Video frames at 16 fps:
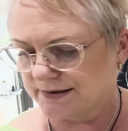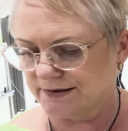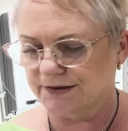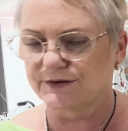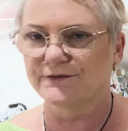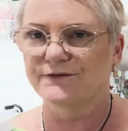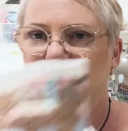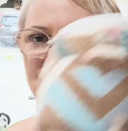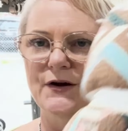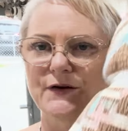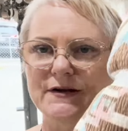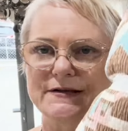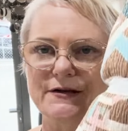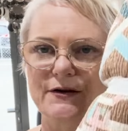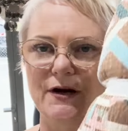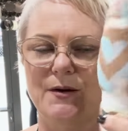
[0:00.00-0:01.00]
Very
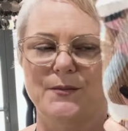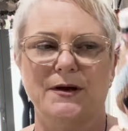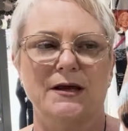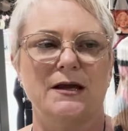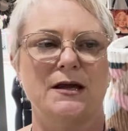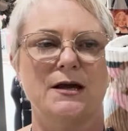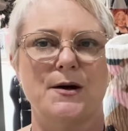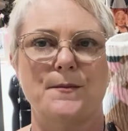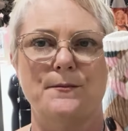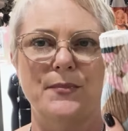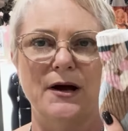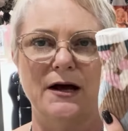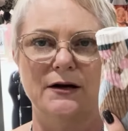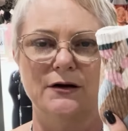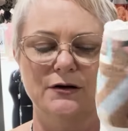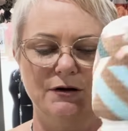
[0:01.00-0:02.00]
scrappy,
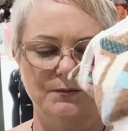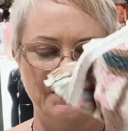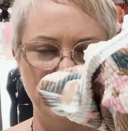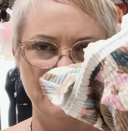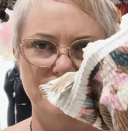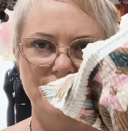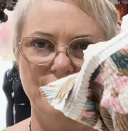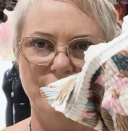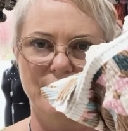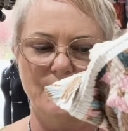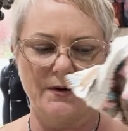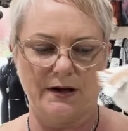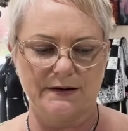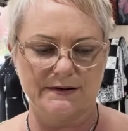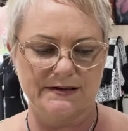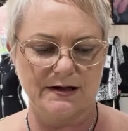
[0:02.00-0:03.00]
but could be good for
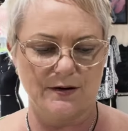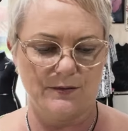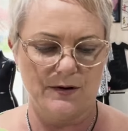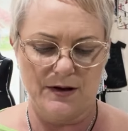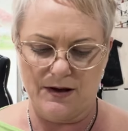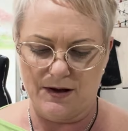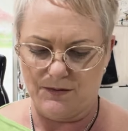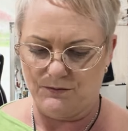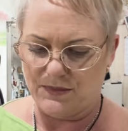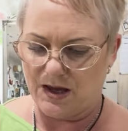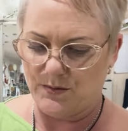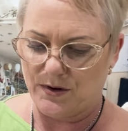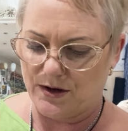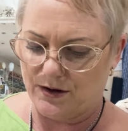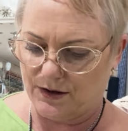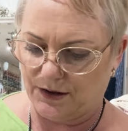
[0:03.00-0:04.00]
ribbing. So
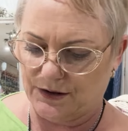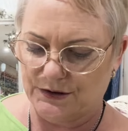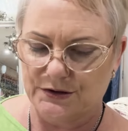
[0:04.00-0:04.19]
maybe I could